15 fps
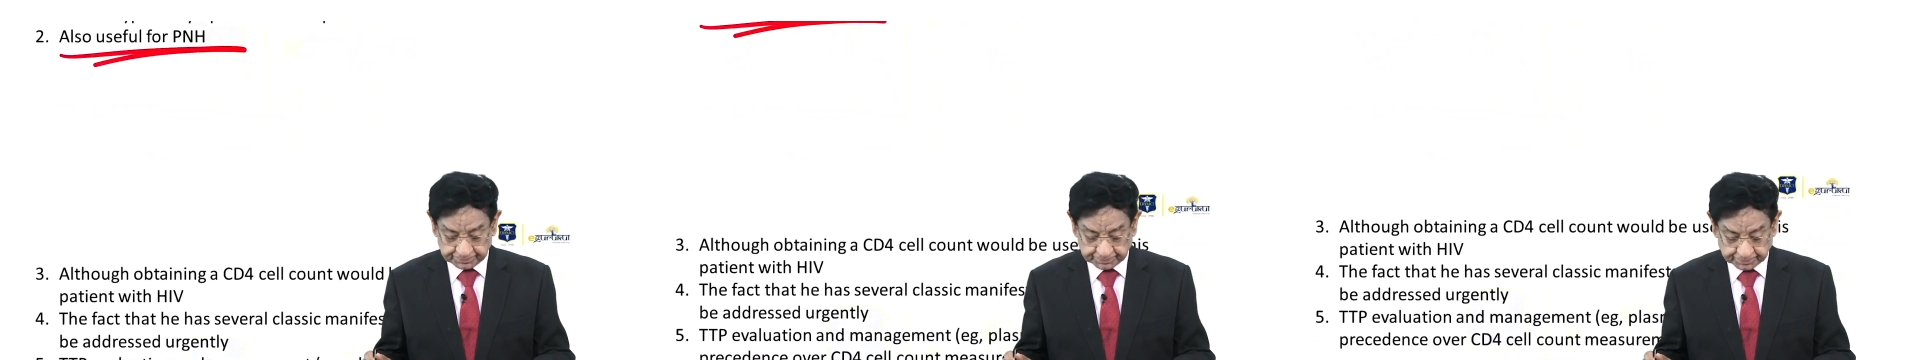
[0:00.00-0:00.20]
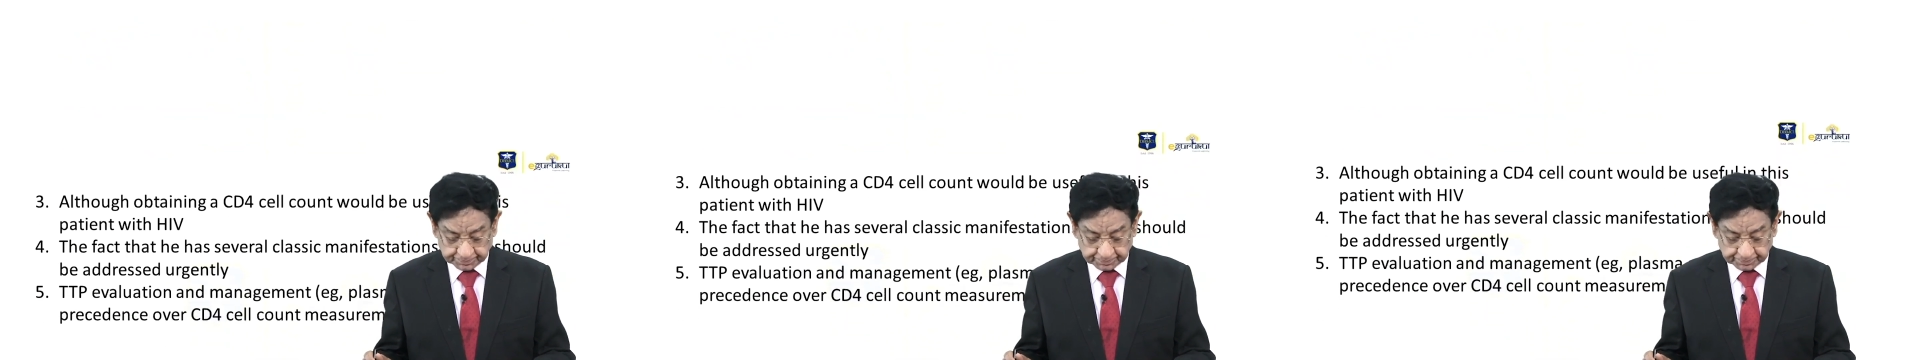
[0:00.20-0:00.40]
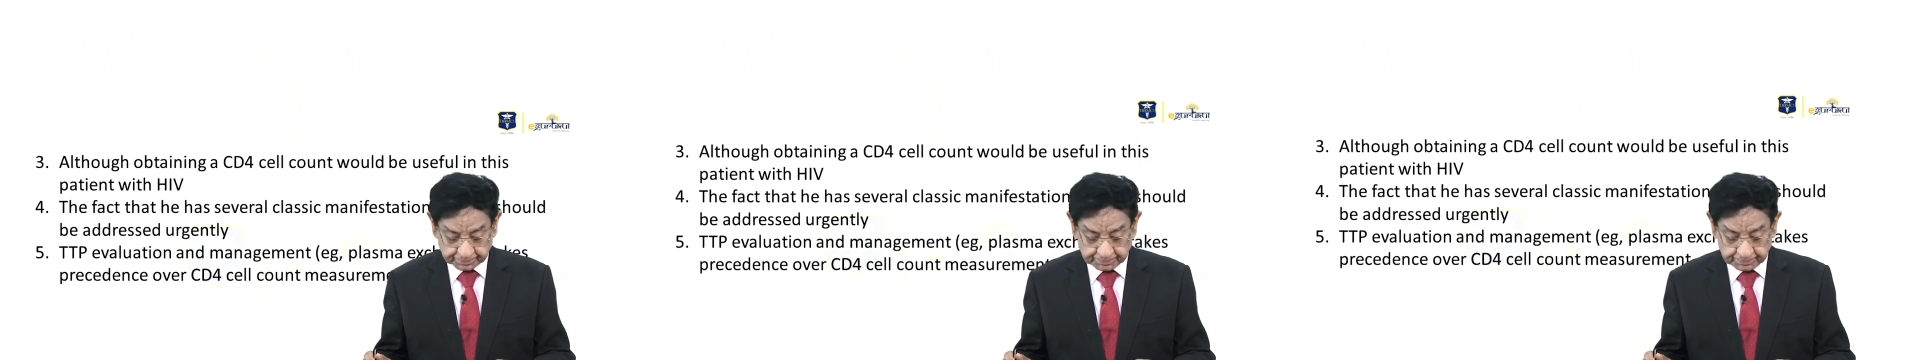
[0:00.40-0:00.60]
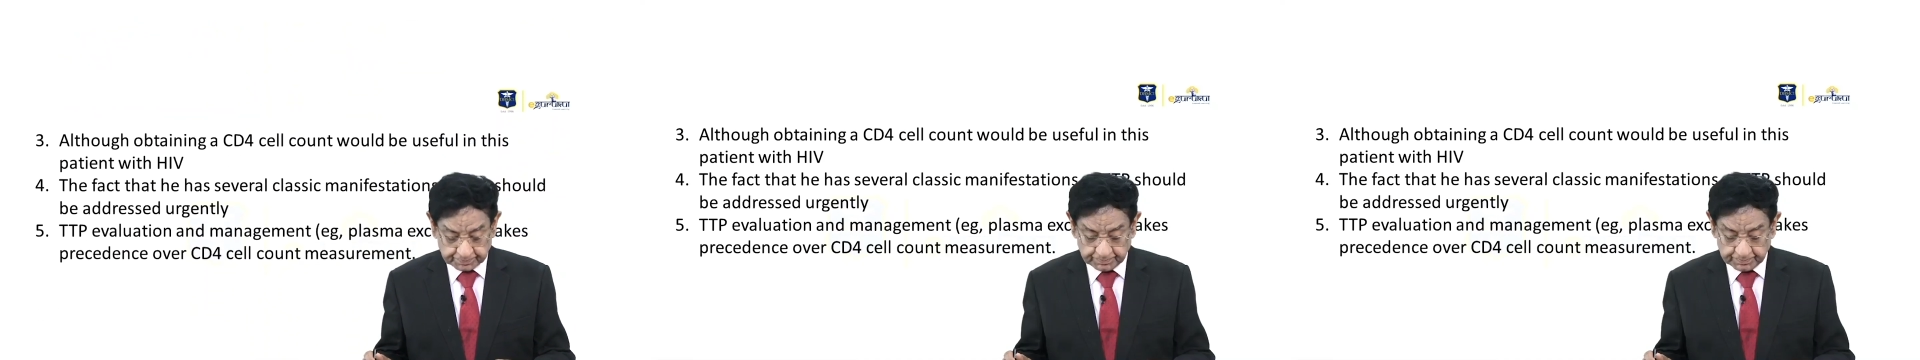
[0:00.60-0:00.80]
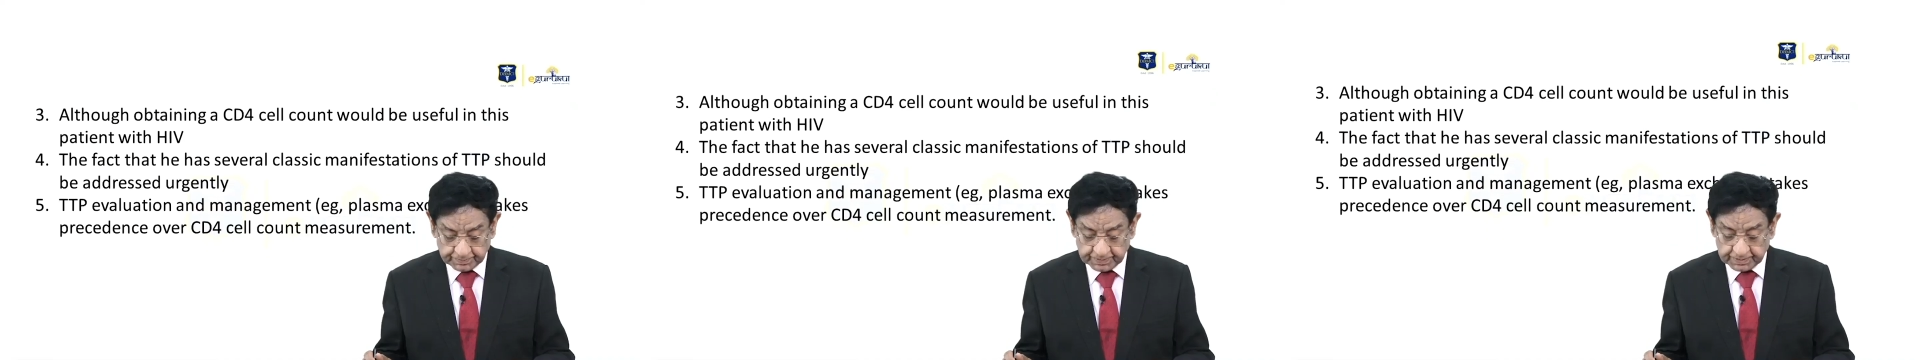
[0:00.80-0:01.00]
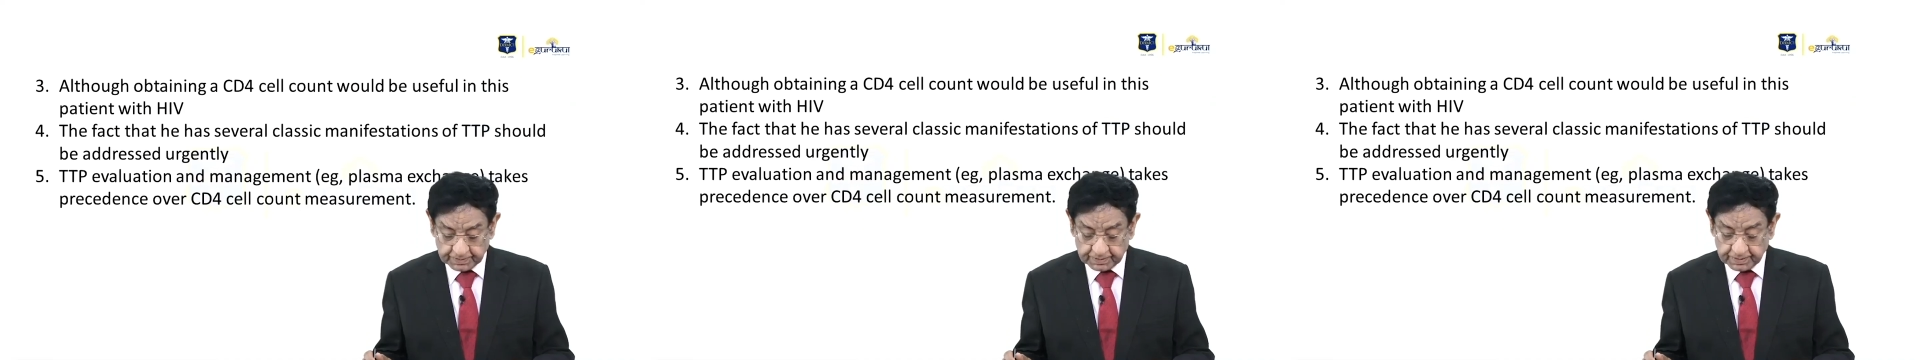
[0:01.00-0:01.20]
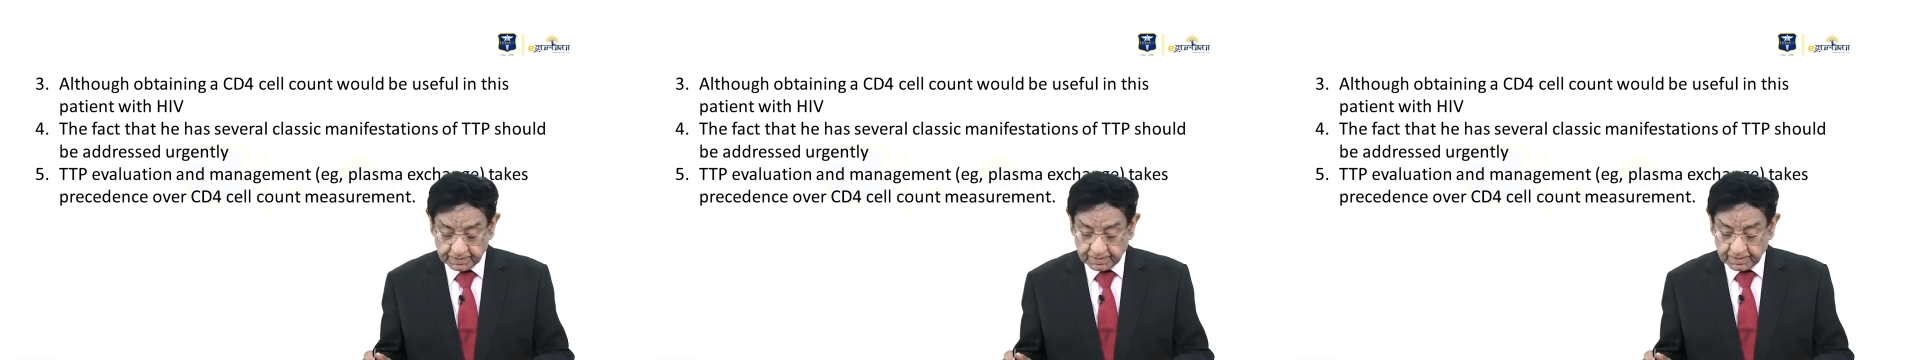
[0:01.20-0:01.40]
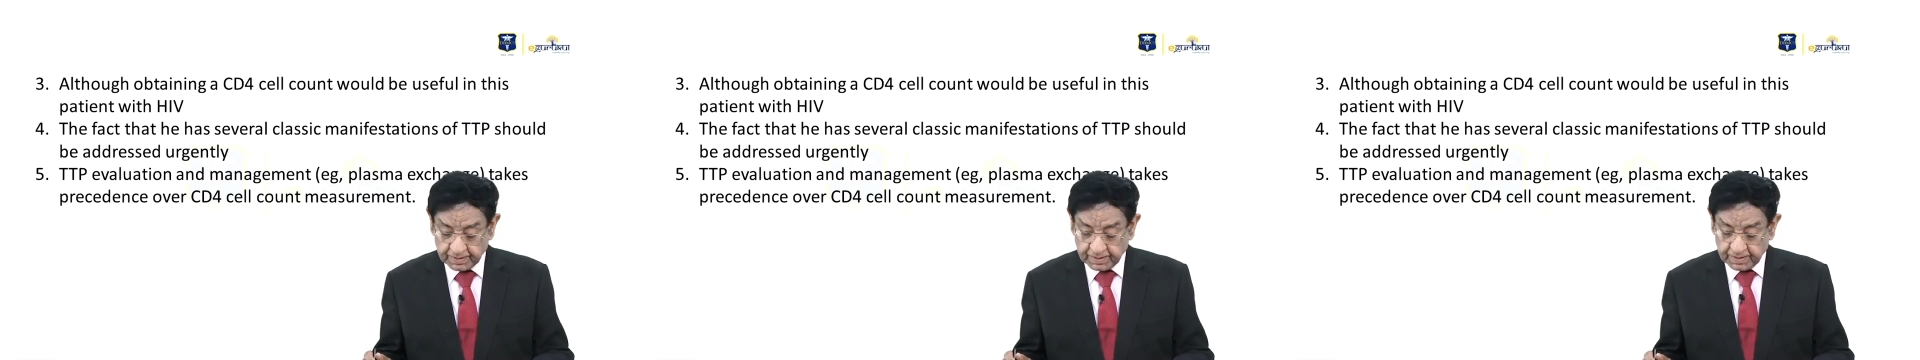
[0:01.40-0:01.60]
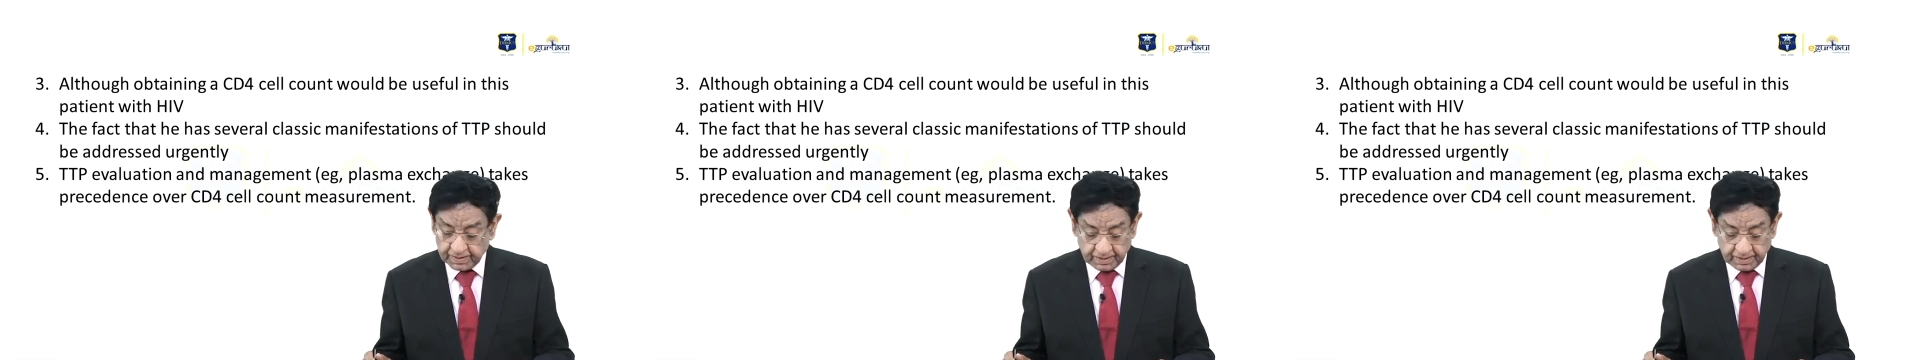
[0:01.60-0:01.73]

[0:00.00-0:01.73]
No one is speaking in this clip.